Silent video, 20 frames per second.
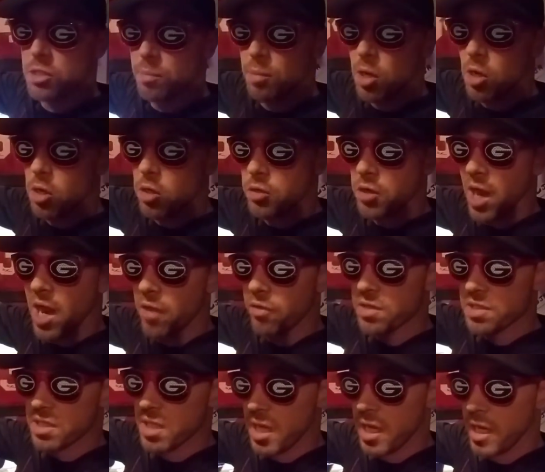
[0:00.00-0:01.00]
the ball down
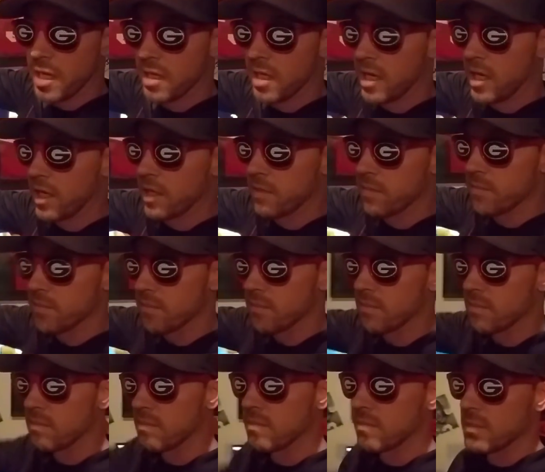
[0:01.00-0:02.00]
the sideline,
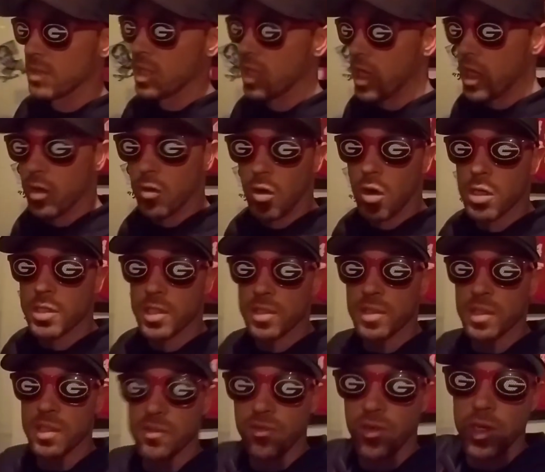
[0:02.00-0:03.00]
and
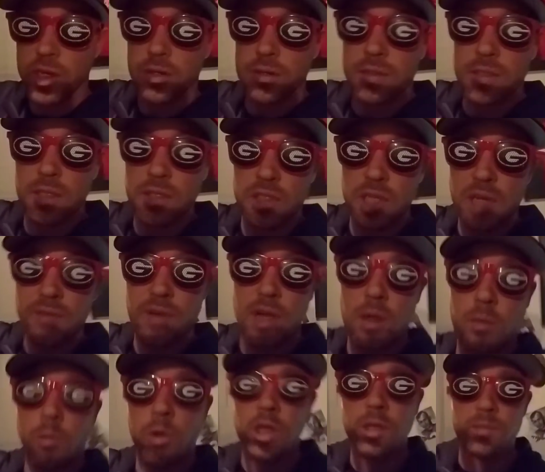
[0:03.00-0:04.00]
crosses his fingers that
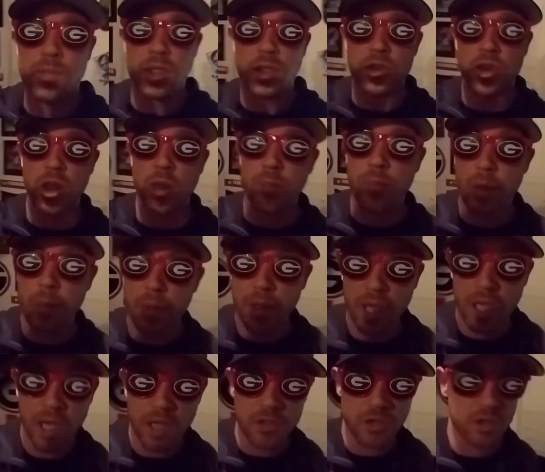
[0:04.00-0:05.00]
Javon Williams can jump up
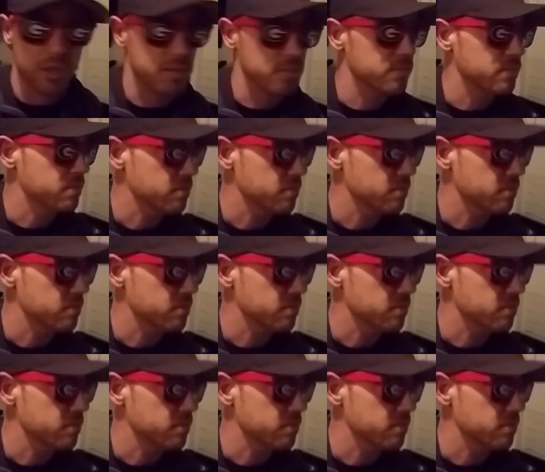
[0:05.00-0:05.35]
and catch it.